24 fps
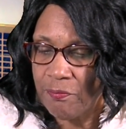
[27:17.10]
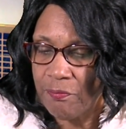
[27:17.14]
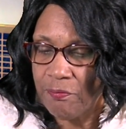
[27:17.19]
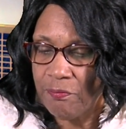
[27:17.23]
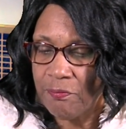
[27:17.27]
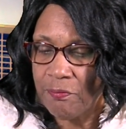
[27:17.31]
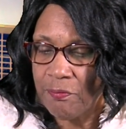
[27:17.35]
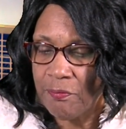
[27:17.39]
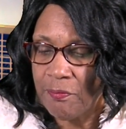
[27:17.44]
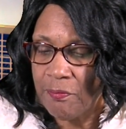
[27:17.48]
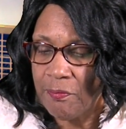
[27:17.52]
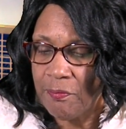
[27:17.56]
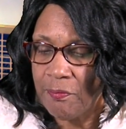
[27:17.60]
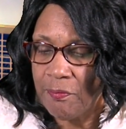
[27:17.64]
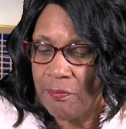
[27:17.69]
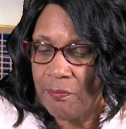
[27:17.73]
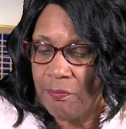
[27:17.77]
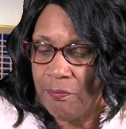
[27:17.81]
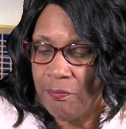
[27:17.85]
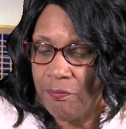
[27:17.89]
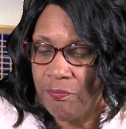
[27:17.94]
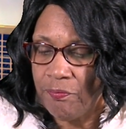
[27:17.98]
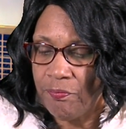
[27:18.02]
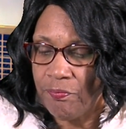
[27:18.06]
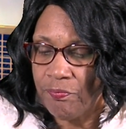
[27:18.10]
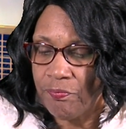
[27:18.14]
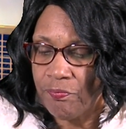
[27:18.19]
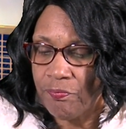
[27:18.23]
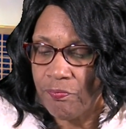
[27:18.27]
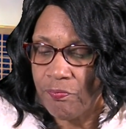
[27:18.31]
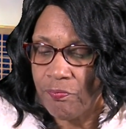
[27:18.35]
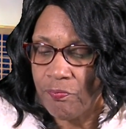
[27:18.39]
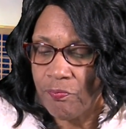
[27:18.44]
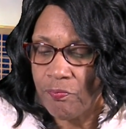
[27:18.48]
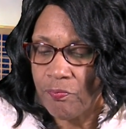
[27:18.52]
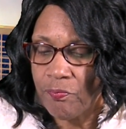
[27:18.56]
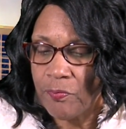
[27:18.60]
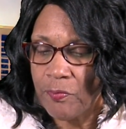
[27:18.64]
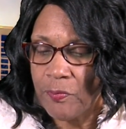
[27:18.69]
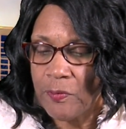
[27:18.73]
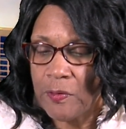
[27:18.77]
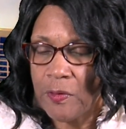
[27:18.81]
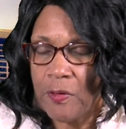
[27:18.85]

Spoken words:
[no speech]